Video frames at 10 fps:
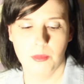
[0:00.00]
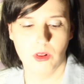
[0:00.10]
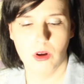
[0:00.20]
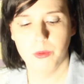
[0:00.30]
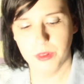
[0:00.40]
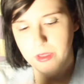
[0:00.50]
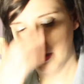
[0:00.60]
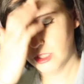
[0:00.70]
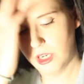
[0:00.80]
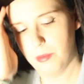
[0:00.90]
along with
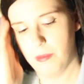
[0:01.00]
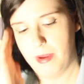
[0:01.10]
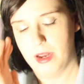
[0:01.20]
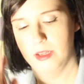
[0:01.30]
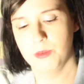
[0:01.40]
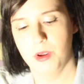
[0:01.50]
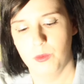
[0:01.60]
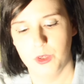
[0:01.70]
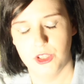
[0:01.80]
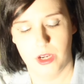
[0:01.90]
leadership and
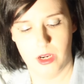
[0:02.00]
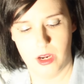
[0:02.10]
management, which